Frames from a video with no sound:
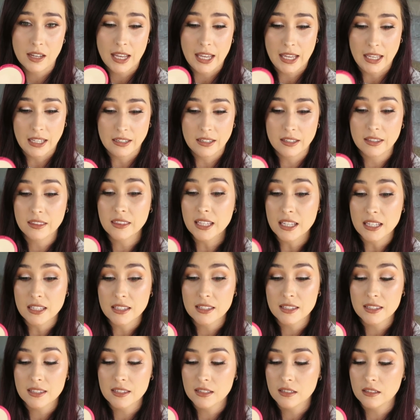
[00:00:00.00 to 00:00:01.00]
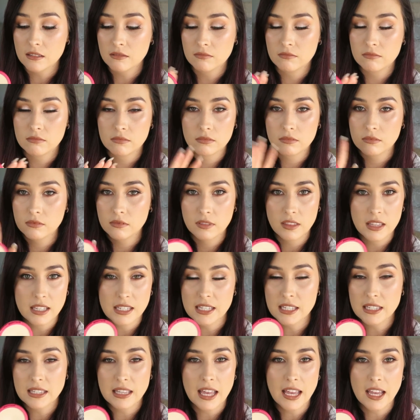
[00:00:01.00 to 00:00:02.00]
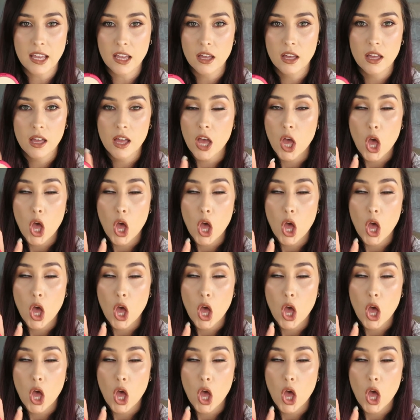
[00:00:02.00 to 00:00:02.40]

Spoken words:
And this is like